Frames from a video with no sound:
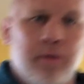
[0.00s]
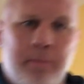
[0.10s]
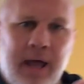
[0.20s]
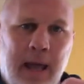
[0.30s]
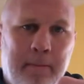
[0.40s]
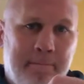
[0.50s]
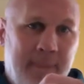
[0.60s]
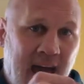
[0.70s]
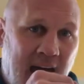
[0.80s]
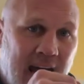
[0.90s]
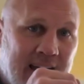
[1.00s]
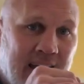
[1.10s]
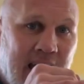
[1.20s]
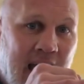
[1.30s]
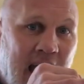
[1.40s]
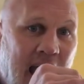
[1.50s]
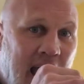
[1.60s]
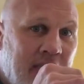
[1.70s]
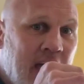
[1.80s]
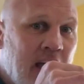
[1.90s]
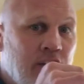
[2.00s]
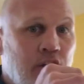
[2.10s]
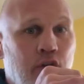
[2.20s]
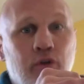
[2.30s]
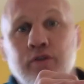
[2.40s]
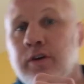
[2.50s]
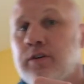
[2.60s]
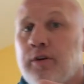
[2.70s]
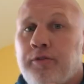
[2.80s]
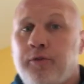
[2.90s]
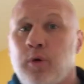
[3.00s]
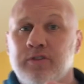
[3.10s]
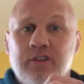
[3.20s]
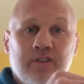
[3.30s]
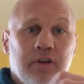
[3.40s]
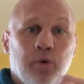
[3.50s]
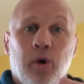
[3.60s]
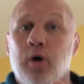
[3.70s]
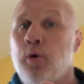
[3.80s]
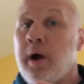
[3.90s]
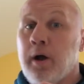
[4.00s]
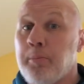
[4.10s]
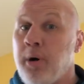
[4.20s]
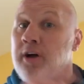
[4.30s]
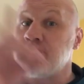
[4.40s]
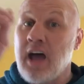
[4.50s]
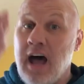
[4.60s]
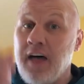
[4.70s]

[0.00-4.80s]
the band back, and then use it to force us into a quicker punch,